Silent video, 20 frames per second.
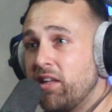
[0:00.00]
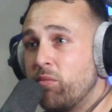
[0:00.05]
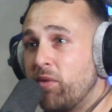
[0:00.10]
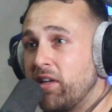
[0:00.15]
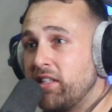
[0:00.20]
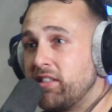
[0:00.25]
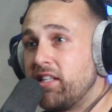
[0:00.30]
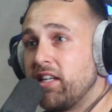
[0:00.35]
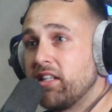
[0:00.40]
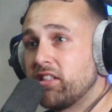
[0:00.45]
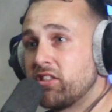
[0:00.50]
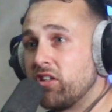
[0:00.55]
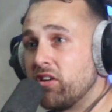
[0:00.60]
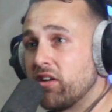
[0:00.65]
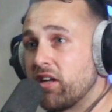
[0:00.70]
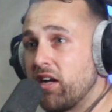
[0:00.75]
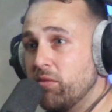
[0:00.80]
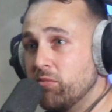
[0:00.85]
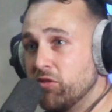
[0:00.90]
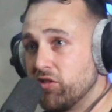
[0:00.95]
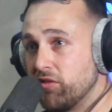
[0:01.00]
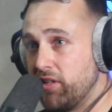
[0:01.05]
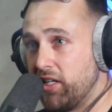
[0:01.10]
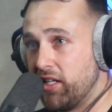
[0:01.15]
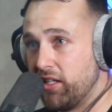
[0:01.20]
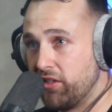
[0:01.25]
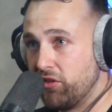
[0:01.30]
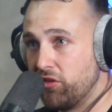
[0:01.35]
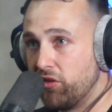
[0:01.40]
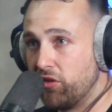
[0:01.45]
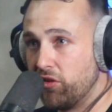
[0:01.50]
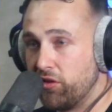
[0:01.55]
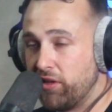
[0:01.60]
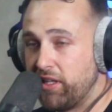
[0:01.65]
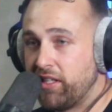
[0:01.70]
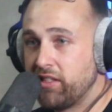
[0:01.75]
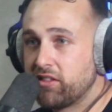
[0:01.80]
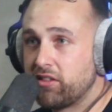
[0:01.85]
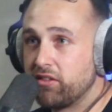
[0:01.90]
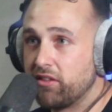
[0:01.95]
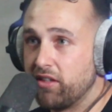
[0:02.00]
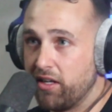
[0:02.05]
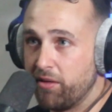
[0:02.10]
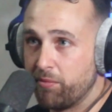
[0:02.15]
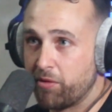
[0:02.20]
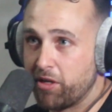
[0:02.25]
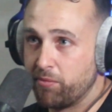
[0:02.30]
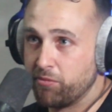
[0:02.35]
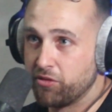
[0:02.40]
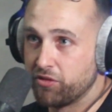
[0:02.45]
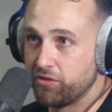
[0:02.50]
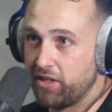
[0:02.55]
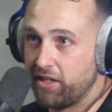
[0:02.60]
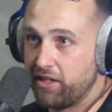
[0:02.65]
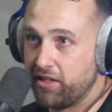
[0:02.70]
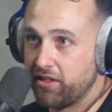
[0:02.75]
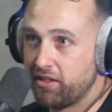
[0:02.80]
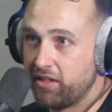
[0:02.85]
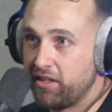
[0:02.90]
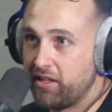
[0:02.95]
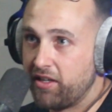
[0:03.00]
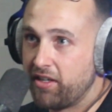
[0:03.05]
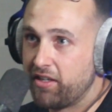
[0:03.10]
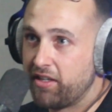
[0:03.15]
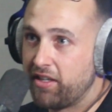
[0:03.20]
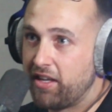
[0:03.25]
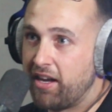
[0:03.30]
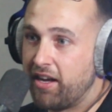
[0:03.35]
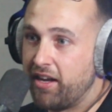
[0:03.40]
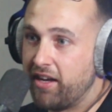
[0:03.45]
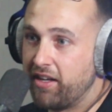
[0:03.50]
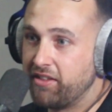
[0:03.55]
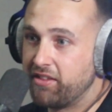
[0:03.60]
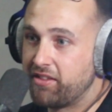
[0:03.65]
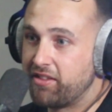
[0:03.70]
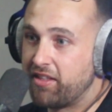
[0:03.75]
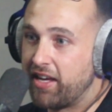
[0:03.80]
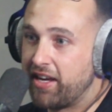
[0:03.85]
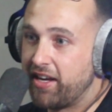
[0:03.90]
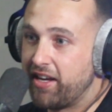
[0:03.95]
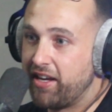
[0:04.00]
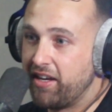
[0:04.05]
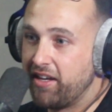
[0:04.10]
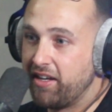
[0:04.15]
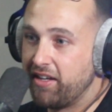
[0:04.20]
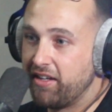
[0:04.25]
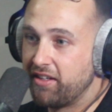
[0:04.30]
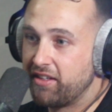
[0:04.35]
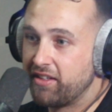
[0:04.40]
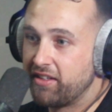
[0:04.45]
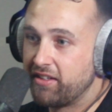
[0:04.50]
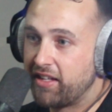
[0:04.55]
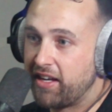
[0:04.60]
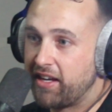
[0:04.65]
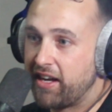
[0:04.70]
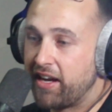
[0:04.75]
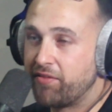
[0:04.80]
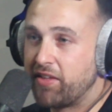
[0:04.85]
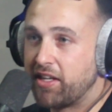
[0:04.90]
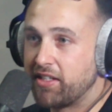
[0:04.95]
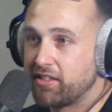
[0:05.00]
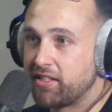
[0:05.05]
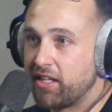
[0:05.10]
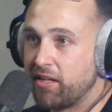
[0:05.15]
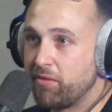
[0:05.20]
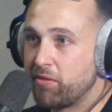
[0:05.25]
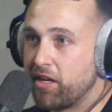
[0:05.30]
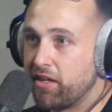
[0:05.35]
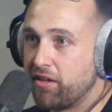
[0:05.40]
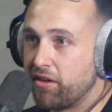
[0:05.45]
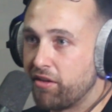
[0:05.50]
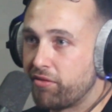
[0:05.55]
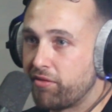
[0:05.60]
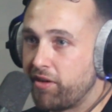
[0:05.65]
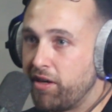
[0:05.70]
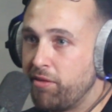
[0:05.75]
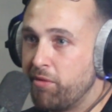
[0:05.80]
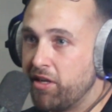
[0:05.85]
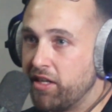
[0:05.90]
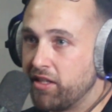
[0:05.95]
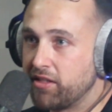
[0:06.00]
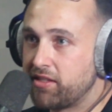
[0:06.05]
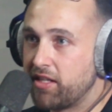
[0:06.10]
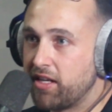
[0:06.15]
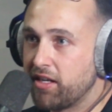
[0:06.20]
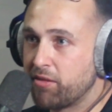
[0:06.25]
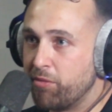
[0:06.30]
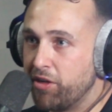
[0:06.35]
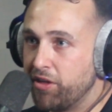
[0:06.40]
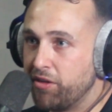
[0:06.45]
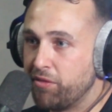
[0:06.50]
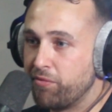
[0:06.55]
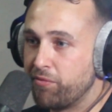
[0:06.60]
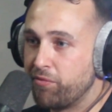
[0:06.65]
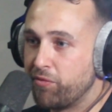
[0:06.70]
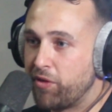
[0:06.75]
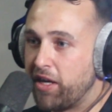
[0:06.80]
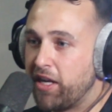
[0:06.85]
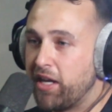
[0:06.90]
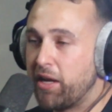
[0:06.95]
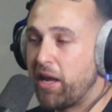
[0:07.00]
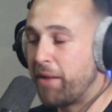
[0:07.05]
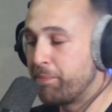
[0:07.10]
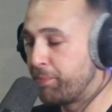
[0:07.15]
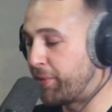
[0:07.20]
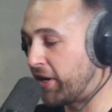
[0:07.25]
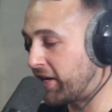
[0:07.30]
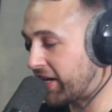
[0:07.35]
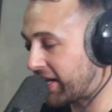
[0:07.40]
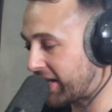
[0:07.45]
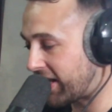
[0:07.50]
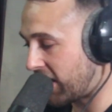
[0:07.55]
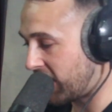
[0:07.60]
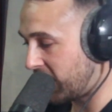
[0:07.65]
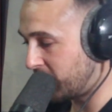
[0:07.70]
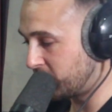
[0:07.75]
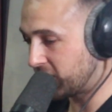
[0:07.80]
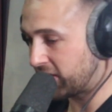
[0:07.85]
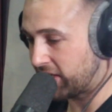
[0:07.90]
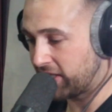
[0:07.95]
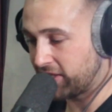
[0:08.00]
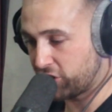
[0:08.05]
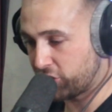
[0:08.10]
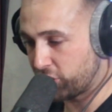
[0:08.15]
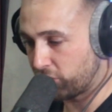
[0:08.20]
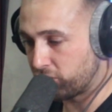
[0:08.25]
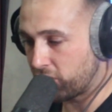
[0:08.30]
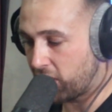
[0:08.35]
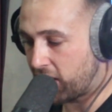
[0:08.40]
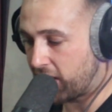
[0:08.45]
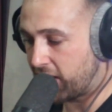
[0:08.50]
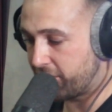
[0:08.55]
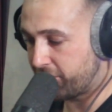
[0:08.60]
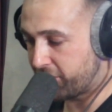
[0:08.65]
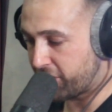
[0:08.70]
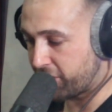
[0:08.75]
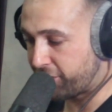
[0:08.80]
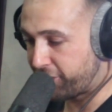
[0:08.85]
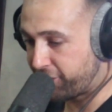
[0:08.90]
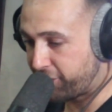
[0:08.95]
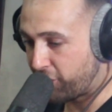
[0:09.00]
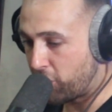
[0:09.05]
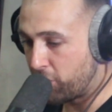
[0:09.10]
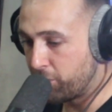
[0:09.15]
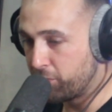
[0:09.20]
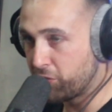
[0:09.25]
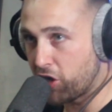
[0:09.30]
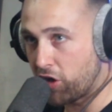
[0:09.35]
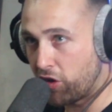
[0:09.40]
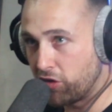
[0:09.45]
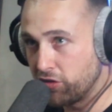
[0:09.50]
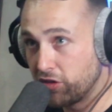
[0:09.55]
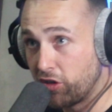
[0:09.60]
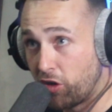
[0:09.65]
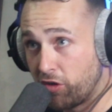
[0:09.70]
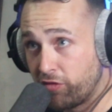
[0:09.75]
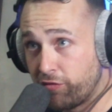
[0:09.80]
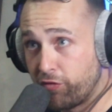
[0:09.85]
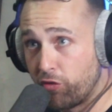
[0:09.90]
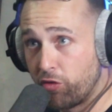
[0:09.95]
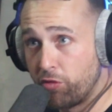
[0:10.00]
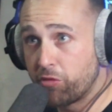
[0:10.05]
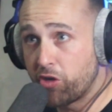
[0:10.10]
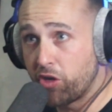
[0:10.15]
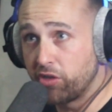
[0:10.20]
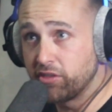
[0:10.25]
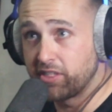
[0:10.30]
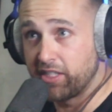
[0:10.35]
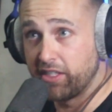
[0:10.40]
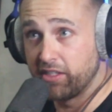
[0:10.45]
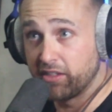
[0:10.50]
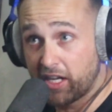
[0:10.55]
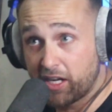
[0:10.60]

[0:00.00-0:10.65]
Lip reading: then when TikTok comes around or Instagram comes around, and they have that same kind of 3-minute segment, but it's derived from long form content,